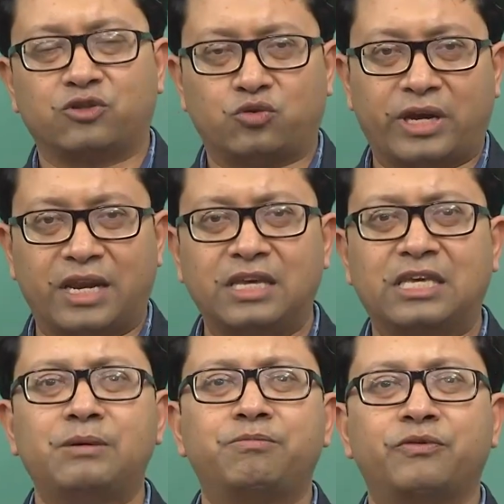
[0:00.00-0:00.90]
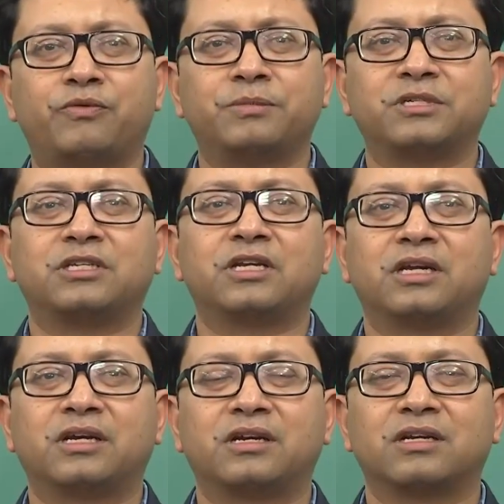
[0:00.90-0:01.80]
So, any key performance
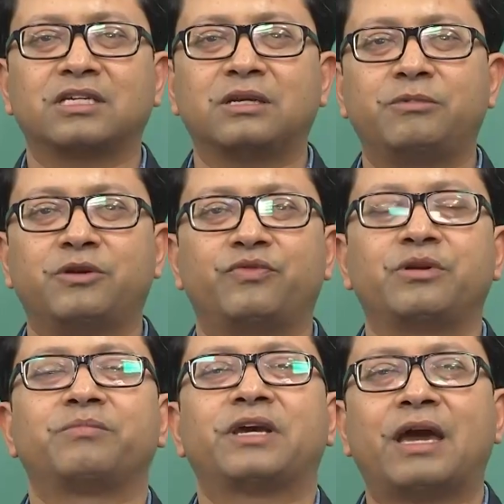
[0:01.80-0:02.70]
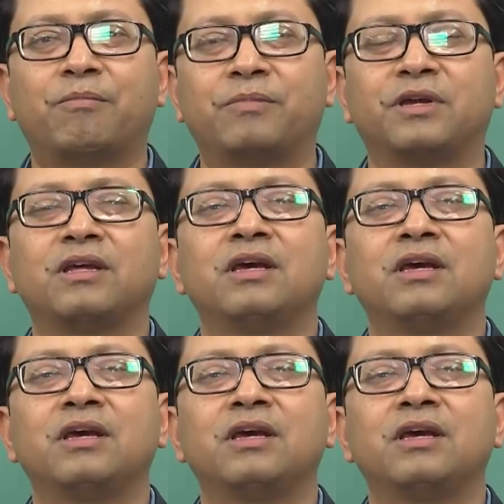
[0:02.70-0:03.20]
indicators in between may have been